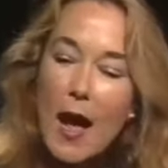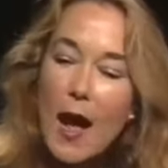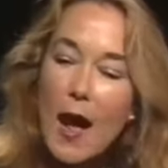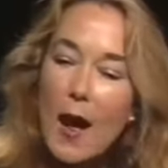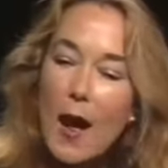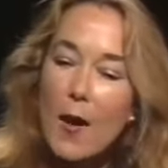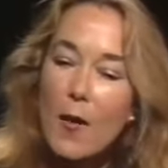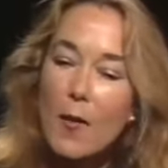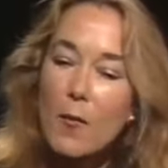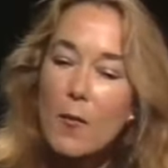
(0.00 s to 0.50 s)

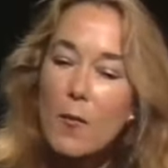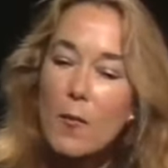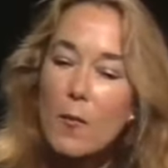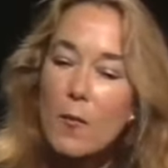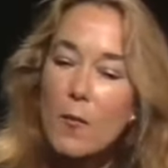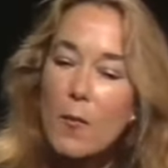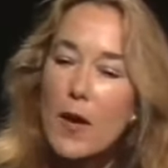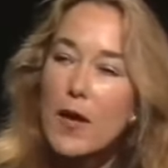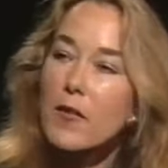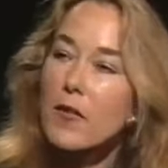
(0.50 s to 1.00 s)
uh,
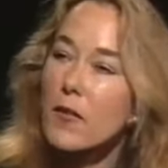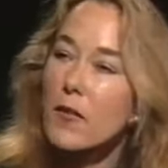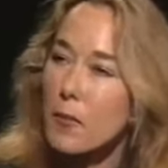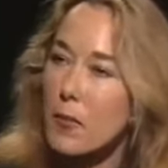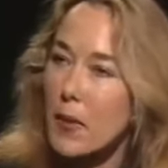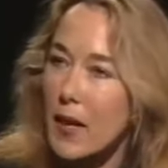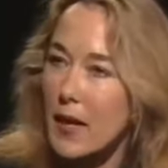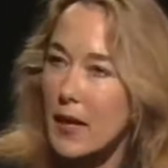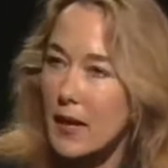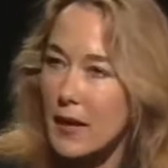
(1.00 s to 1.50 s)
went to
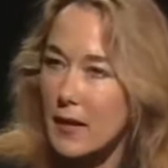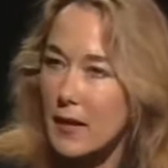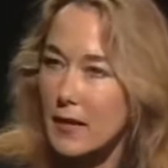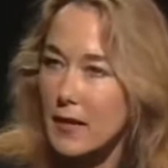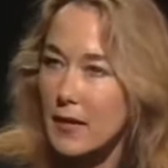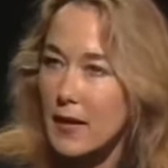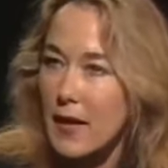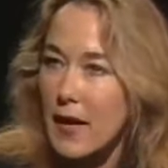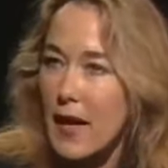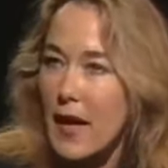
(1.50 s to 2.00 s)
Begin
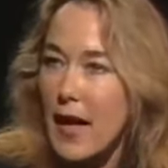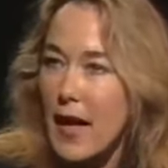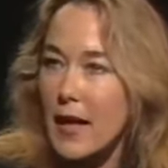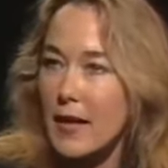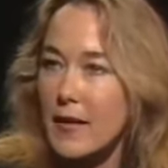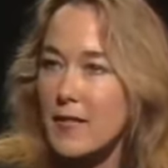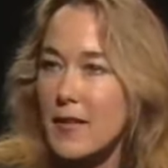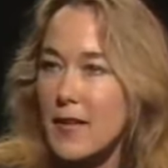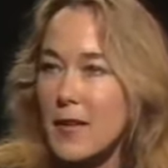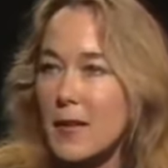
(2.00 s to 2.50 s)

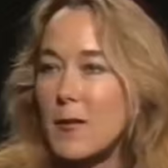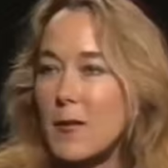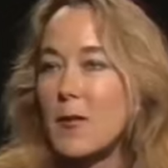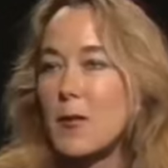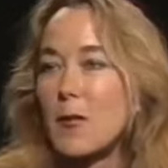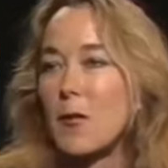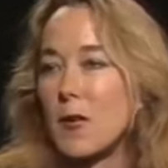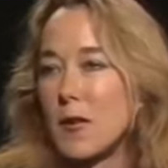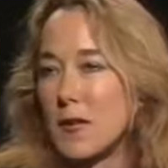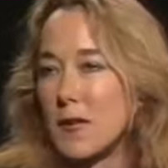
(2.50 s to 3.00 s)
and said,
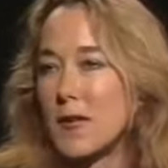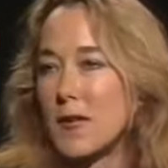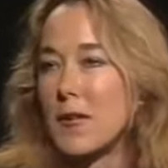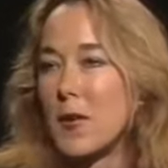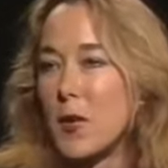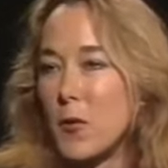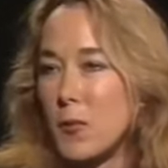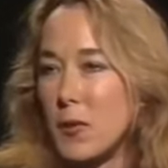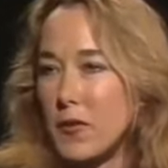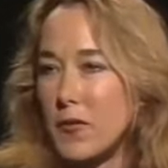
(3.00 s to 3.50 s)
Look,
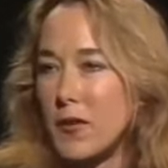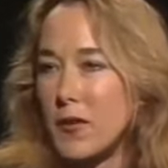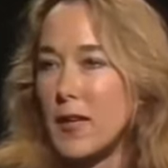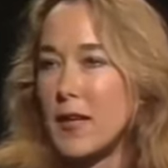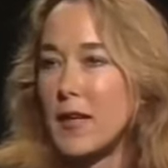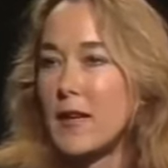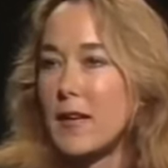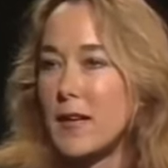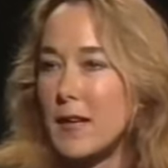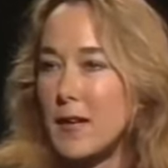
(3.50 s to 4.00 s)
you're
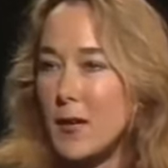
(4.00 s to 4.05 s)
busy,